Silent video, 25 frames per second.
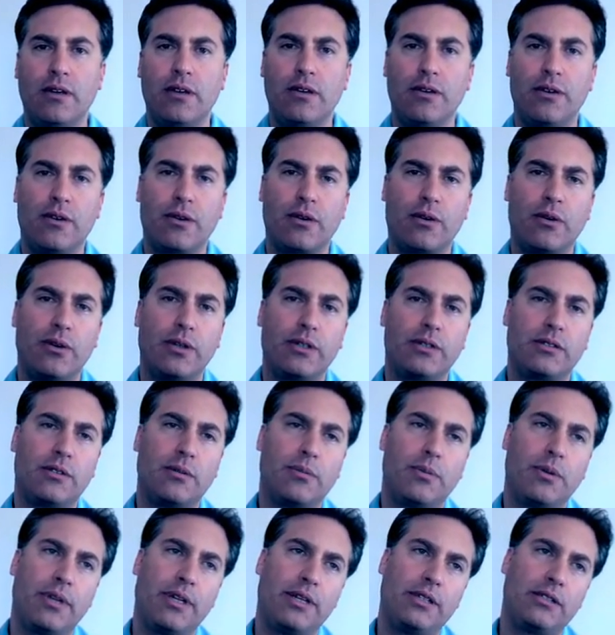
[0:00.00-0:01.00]
you're going to
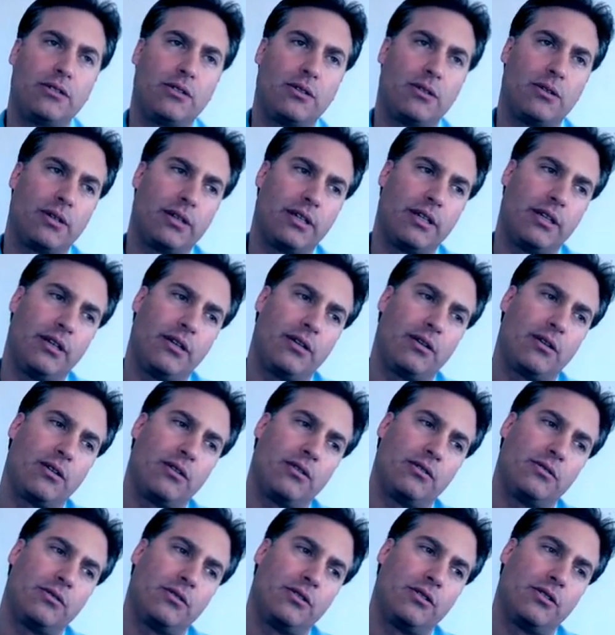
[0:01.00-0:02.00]
place your ear
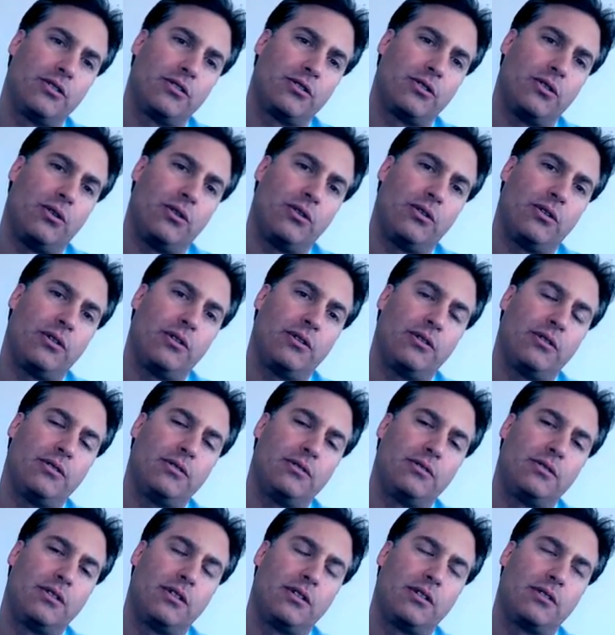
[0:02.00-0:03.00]
to your shoulder
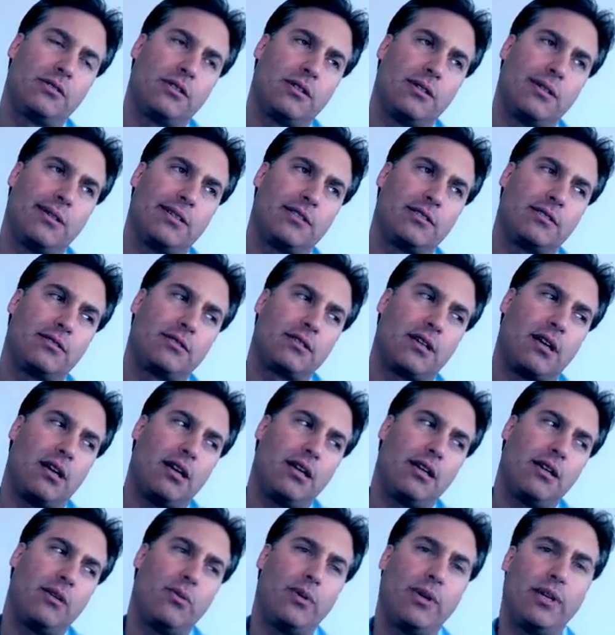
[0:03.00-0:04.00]
just in a
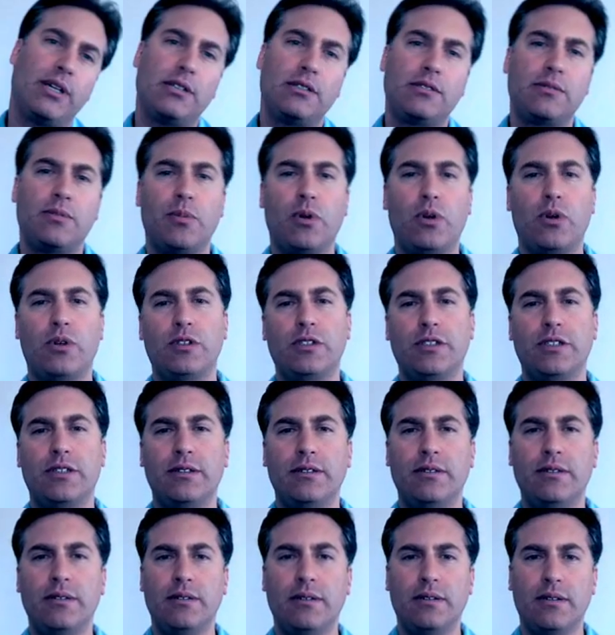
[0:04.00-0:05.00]
sideways
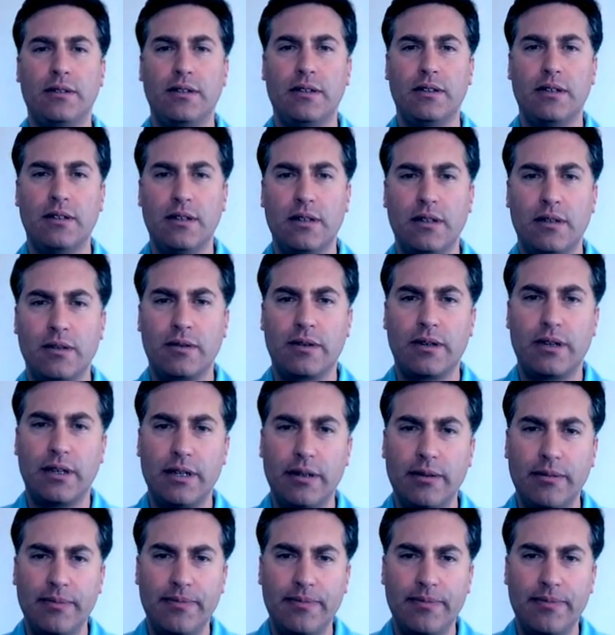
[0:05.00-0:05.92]
motion, okay,